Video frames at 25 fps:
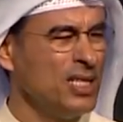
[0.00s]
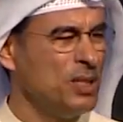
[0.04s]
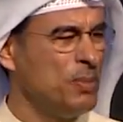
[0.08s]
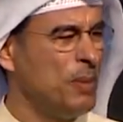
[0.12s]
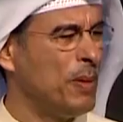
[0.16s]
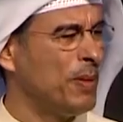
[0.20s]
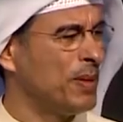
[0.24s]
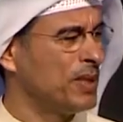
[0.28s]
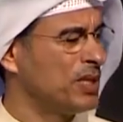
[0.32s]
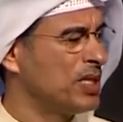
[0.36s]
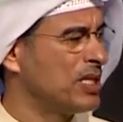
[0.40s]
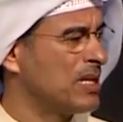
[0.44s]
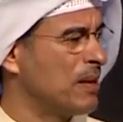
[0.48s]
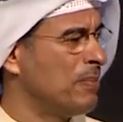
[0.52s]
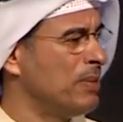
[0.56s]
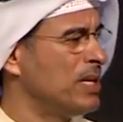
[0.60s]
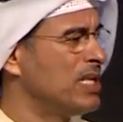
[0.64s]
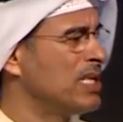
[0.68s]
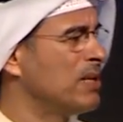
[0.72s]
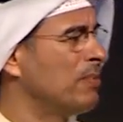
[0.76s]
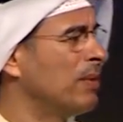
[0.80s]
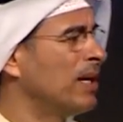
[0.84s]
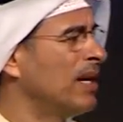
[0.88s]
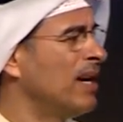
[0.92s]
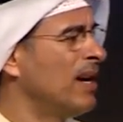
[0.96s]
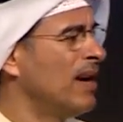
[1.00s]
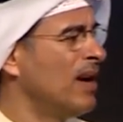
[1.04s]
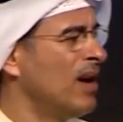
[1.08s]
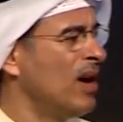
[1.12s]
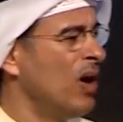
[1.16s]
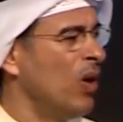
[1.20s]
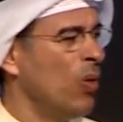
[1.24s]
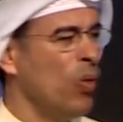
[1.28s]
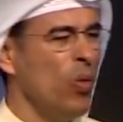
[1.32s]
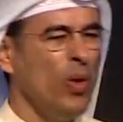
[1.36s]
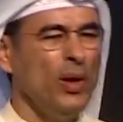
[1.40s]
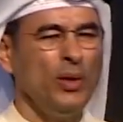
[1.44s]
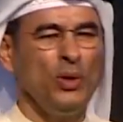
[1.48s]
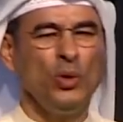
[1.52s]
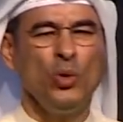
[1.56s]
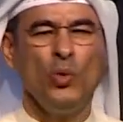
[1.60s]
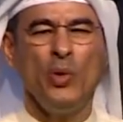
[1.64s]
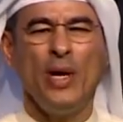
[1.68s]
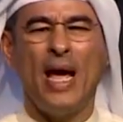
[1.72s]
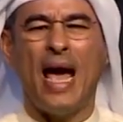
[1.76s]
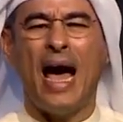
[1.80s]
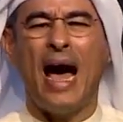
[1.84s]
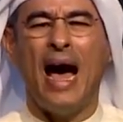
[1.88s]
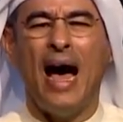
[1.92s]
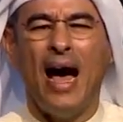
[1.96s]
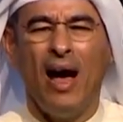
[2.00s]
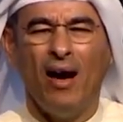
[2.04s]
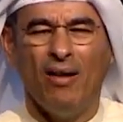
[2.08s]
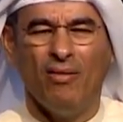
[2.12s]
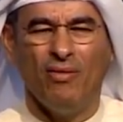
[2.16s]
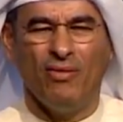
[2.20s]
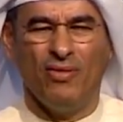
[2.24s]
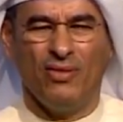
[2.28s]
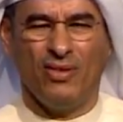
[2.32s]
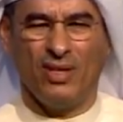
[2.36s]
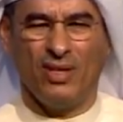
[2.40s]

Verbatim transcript: These people are just amazing. But what do we have?